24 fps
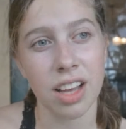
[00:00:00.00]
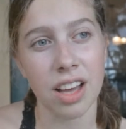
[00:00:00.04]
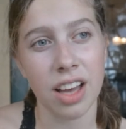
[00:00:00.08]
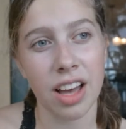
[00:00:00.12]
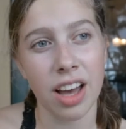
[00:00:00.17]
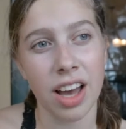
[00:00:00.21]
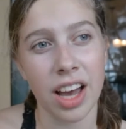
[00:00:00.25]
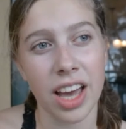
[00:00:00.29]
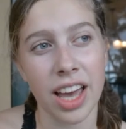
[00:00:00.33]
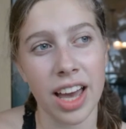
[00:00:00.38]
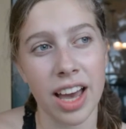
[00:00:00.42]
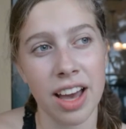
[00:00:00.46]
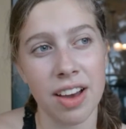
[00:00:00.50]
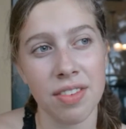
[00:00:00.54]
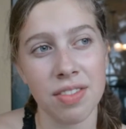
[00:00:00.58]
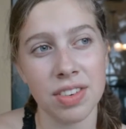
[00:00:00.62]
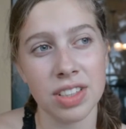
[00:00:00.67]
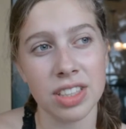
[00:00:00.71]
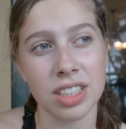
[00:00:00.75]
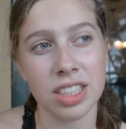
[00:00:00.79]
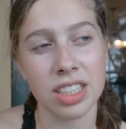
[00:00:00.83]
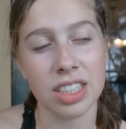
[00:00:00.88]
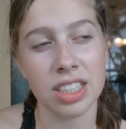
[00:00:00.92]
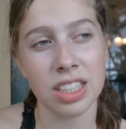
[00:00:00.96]
I
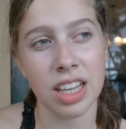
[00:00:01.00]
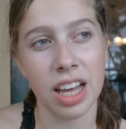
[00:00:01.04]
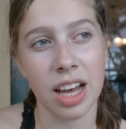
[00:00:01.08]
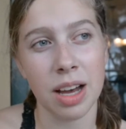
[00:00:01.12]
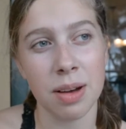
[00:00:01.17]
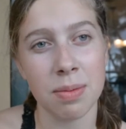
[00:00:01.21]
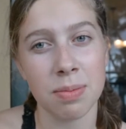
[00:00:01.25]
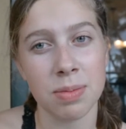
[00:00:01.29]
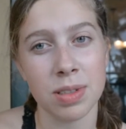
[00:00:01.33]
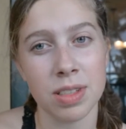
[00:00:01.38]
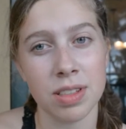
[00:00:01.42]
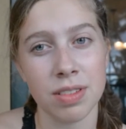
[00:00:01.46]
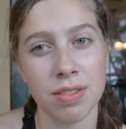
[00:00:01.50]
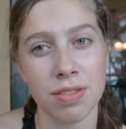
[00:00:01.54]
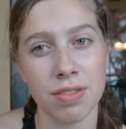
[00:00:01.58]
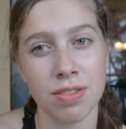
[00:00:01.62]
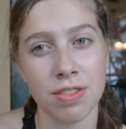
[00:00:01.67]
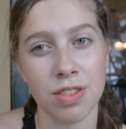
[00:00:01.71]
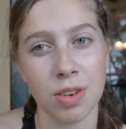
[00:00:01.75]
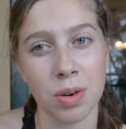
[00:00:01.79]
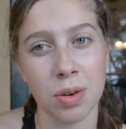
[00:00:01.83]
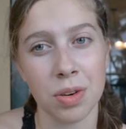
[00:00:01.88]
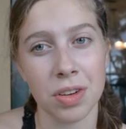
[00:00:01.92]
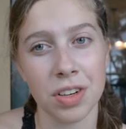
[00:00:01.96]
haven't slept
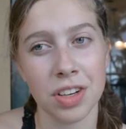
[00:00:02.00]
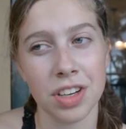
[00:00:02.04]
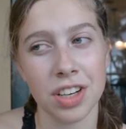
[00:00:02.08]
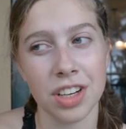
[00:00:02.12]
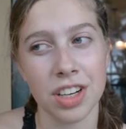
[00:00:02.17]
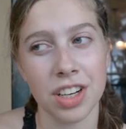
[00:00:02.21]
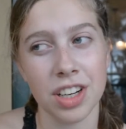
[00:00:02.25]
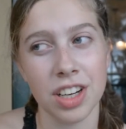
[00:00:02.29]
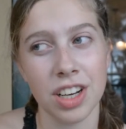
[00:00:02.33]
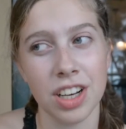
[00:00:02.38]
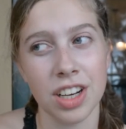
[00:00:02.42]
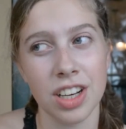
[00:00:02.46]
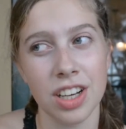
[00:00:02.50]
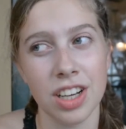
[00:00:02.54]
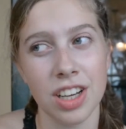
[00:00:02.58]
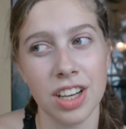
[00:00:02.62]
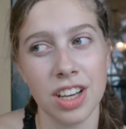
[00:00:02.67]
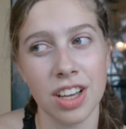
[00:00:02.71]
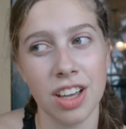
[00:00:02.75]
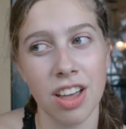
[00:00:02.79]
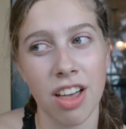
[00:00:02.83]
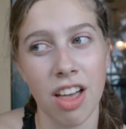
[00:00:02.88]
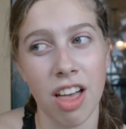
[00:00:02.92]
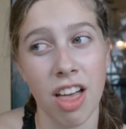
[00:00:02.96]
for
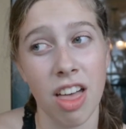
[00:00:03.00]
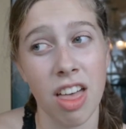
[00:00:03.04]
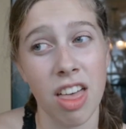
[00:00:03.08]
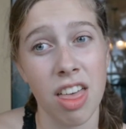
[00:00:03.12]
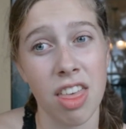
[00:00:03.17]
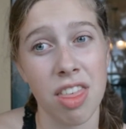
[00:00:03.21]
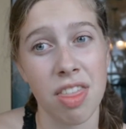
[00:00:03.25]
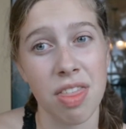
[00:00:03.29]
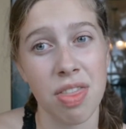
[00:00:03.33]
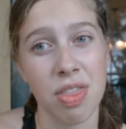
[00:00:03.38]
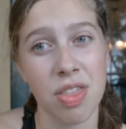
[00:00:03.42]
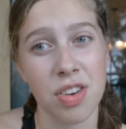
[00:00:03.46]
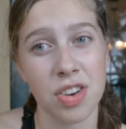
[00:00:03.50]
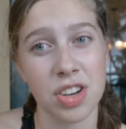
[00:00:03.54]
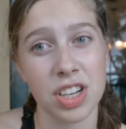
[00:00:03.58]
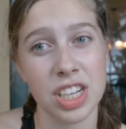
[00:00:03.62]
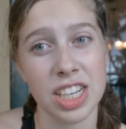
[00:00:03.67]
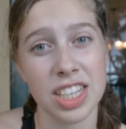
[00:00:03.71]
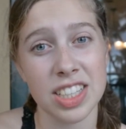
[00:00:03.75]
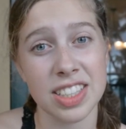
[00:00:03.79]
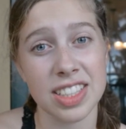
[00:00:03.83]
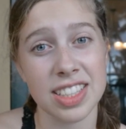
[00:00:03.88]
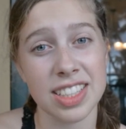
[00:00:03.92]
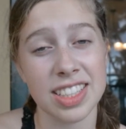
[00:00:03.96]

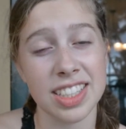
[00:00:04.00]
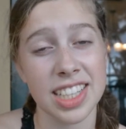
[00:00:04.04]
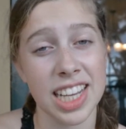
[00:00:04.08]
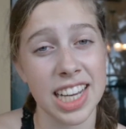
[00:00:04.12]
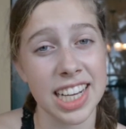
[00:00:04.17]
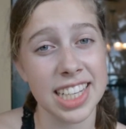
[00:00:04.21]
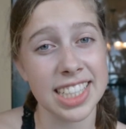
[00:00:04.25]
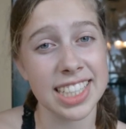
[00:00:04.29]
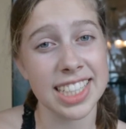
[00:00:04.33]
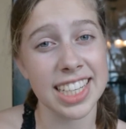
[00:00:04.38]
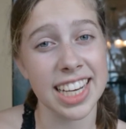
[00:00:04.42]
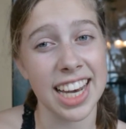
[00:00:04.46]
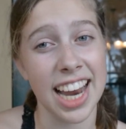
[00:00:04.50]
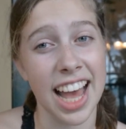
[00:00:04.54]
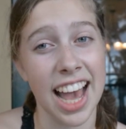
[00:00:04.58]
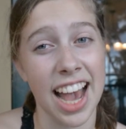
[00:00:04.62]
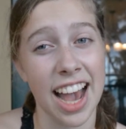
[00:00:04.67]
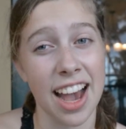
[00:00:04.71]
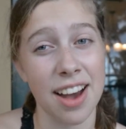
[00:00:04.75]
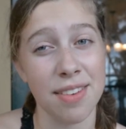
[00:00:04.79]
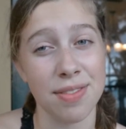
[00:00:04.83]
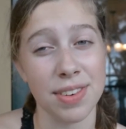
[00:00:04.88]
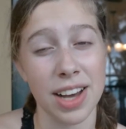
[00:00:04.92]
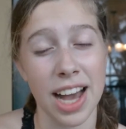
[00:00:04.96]
36 and a
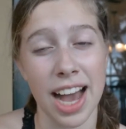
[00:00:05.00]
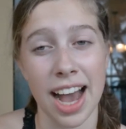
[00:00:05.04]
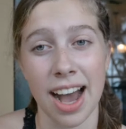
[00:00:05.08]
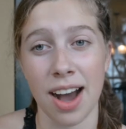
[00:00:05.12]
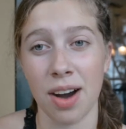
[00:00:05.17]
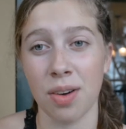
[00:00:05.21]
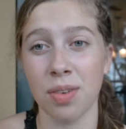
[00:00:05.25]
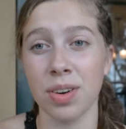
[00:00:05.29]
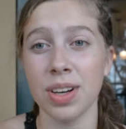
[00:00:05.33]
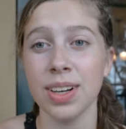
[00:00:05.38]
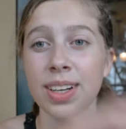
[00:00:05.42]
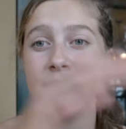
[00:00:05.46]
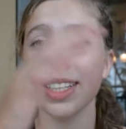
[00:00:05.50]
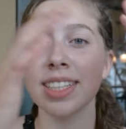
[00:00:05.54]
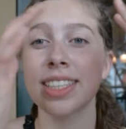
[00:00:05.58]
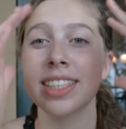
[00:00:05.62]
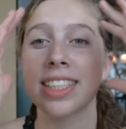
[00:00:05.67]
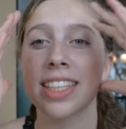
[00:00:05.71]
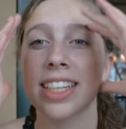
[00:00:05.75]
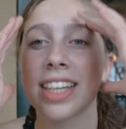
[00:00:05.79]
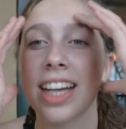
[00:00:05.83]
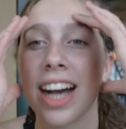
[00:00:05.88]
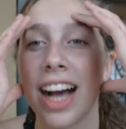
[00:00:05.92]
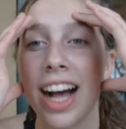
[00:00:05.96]
half hours.
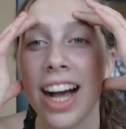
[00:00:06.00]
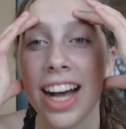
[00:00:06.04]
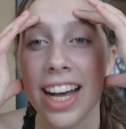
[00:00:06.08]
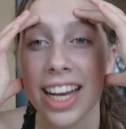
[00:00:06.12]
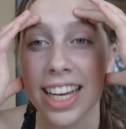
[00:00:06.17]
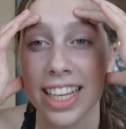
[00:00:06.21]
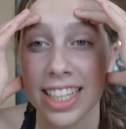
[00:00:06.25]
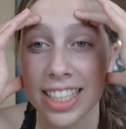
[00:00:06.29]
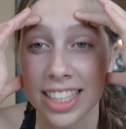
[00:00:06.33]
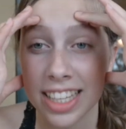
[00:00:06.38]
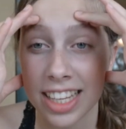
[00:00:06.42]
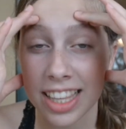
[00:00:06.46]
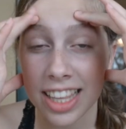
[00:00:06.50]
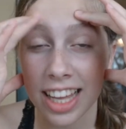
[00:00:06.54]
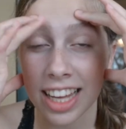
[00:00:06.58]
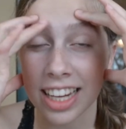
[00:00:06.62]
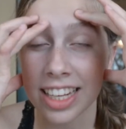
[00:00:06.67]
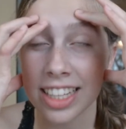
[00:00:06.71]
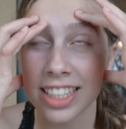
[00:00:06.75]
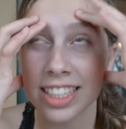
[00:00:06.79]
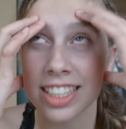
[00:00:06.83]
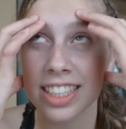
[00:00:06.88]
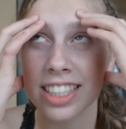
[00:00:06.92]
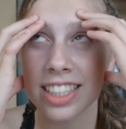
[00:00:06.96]
Guys,
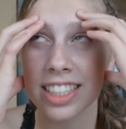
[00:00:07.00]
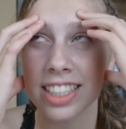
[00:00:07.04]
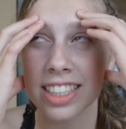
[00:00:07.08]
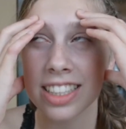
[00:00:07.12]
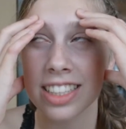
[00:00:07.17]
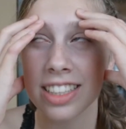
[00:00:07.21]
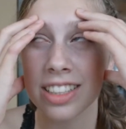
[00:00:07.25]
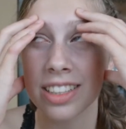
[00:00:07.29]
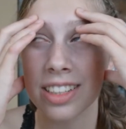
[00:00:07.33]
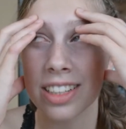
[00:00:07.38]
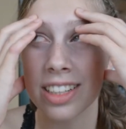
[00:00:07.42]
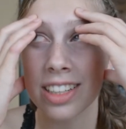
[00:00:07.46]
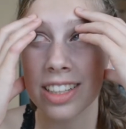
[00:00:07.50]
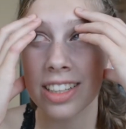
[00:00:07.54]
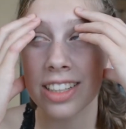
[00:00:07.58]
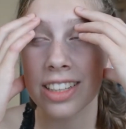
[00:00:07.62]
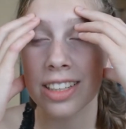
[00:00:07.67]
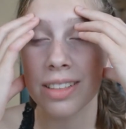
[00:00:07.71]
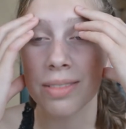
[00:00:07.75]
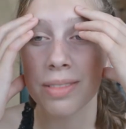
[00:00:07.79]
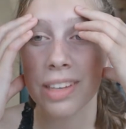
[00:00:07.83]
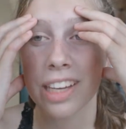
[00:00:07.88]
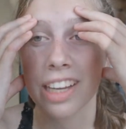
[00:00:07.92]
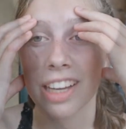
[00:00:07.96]
that is,
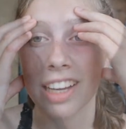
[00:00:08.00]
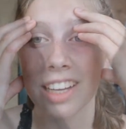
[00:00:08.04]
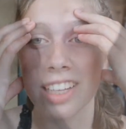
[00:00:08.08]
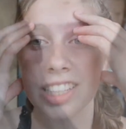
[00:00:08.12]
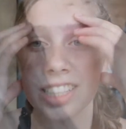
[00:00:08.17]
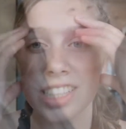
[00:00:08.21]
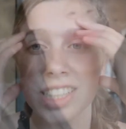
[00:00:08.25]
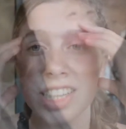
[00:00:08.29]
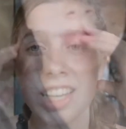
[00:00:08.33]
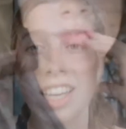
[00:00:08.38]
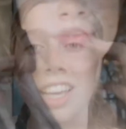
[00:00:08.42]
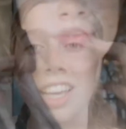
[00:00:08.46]
oh my gosh.